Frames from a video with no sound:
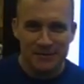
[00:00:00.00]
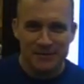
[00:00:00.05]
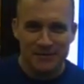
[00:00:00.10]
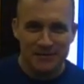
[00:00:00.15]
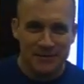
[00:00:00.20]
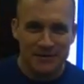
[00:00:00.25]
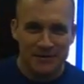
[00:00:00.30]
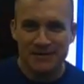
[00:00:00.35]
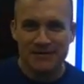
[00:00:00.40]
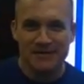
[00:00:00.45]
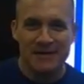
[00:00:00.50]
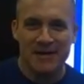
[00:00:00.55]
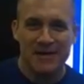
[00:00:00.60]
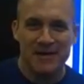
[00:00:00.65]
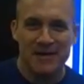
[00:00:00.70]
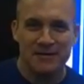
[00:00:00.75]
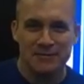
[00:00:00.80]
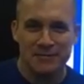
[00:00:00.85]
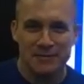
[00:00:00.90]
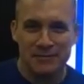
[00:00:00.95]
If you think it's
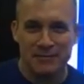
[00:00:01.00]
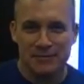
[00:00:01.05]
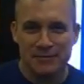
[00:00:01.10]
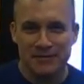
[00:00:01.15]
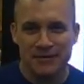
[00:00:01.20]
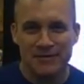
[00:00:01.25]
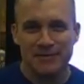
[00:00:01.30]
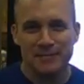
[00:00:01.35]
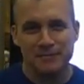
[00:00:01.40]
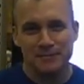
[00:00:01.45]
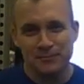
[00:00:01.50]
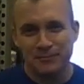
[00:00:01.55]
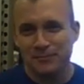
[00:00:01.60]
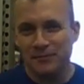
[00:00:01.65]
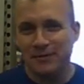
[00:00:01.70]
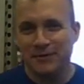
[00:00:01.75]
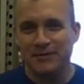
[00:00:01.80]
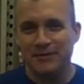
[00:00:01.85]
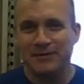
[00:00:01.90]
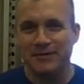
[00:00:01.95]
chaos during setup,
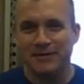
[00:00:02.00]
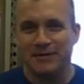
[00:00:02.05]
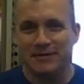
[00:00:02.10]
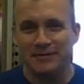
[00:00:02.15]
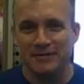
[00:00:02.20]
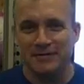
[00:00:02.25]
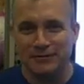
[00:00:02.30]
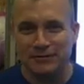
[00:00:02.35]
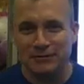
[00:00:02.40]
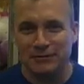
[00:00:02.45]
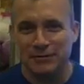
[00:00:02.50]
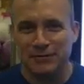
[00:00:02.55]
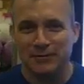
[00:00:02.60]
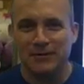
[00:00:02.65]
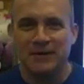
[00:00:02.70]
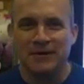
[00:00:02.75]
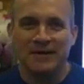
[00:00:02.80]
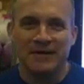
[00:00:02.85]
wait till the end of the show.